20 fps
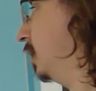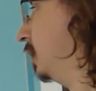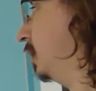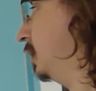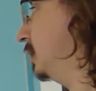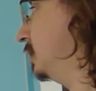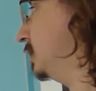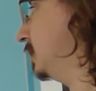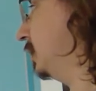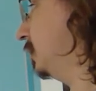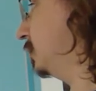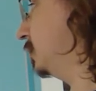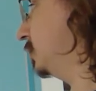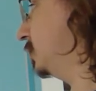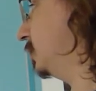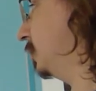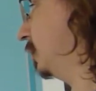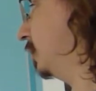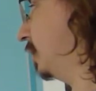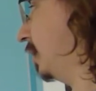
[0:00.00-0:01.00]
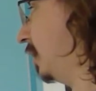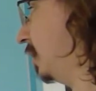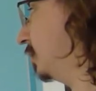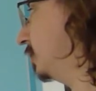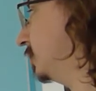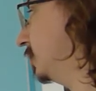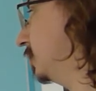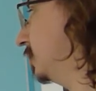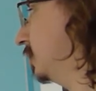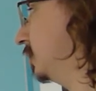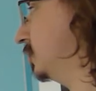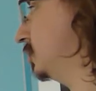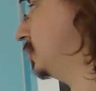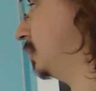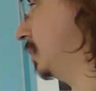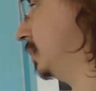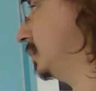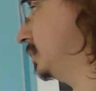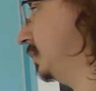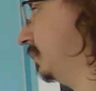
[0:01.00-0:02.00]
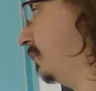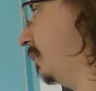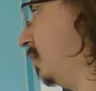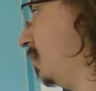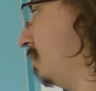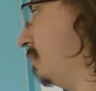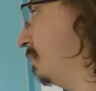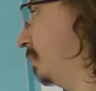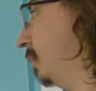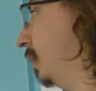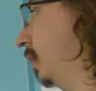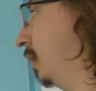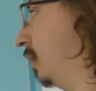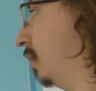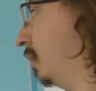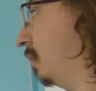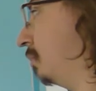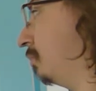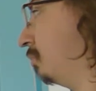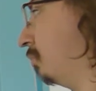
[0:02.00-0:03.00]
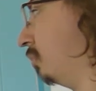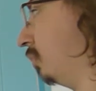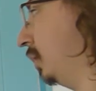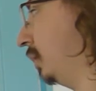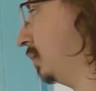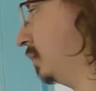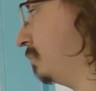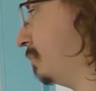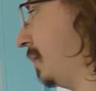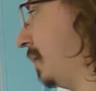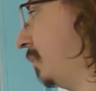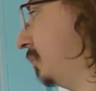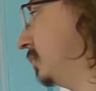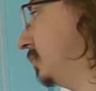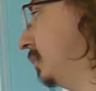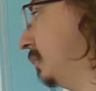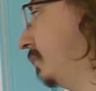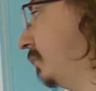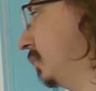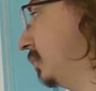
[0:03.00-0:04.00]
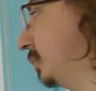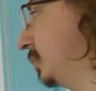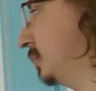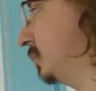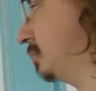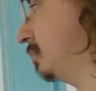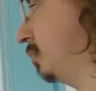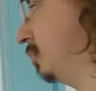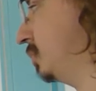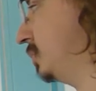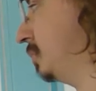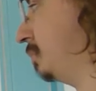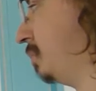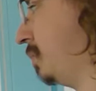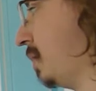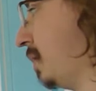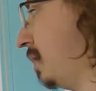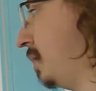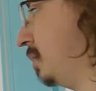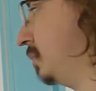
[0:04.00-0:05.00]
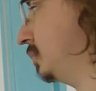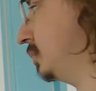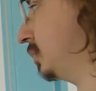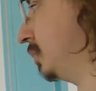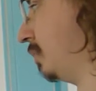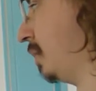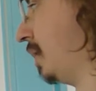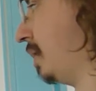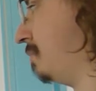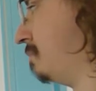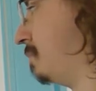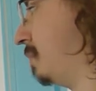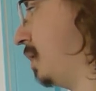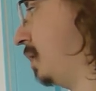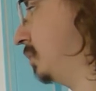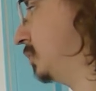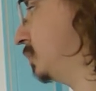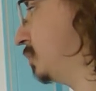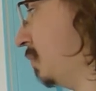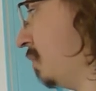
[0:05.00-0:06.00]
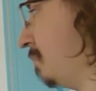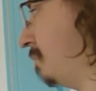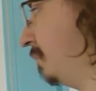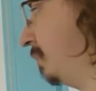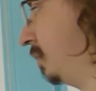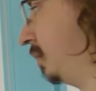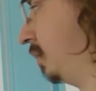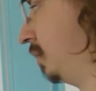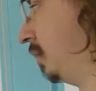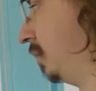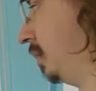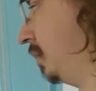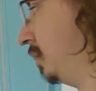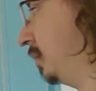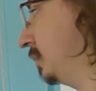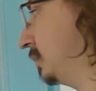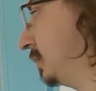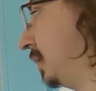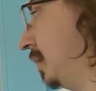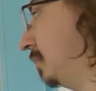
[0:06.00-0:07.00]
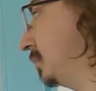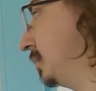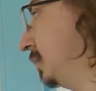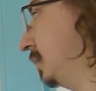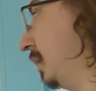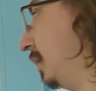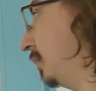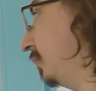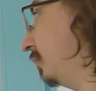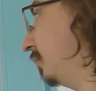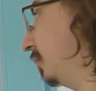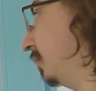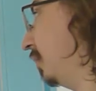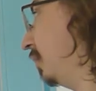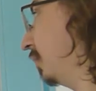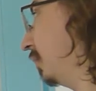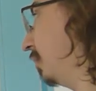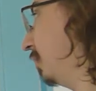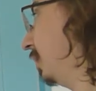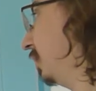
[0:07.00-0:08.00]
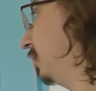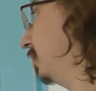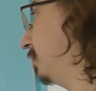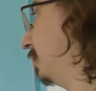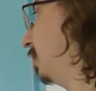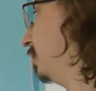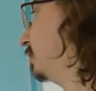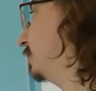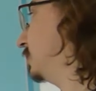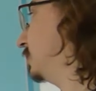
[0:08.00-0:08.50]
is equal to 1024. Bring the power to the front as a multiplier, so n minus 1 times the natural logarithm of,